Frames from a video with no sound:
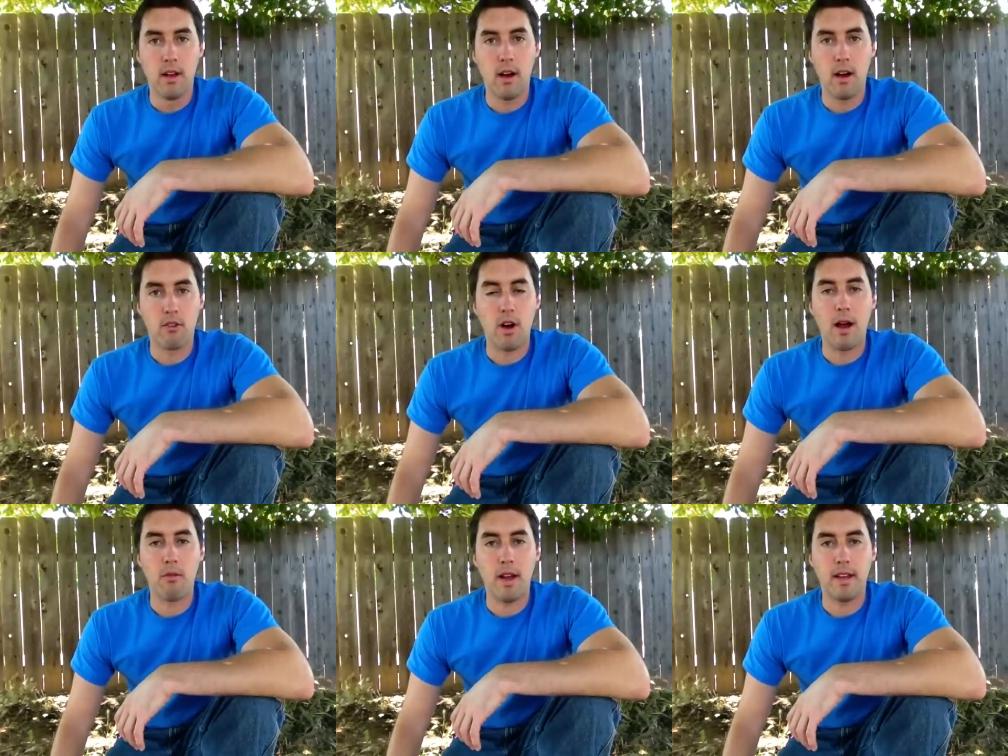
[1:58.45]
uh,
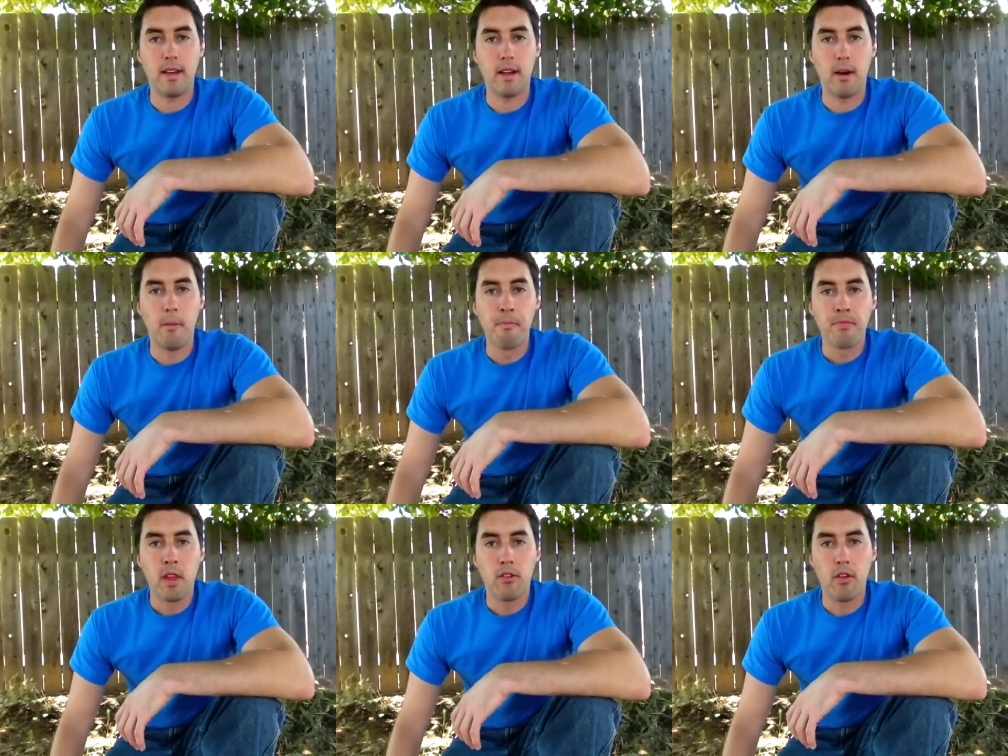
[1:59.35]
ground ready to go.
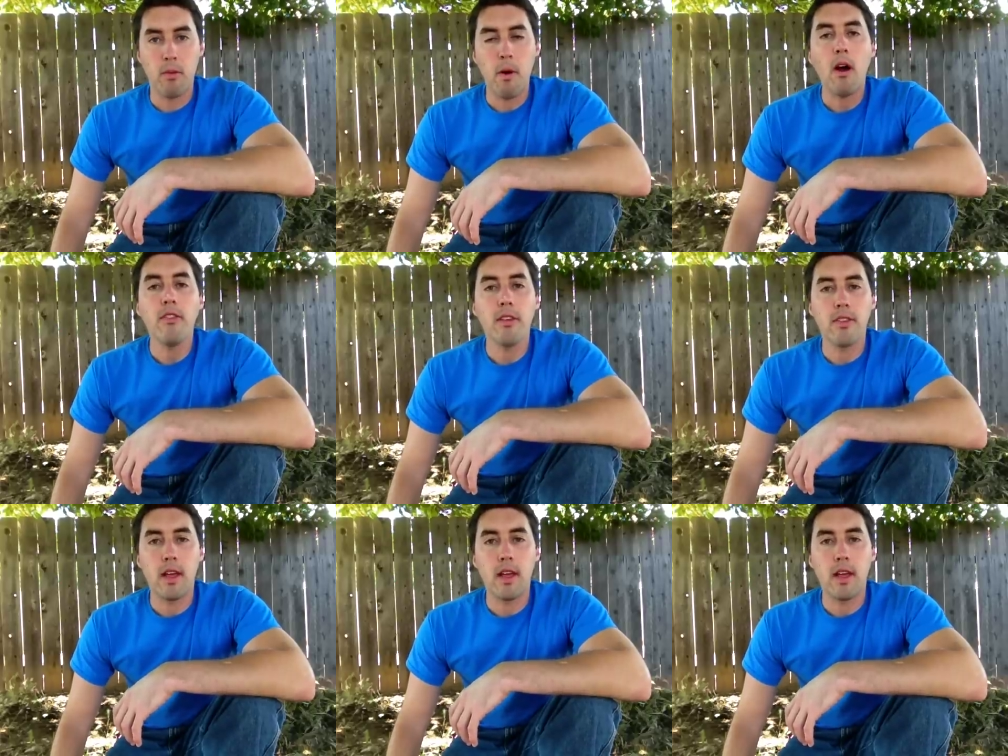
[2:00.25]
So the process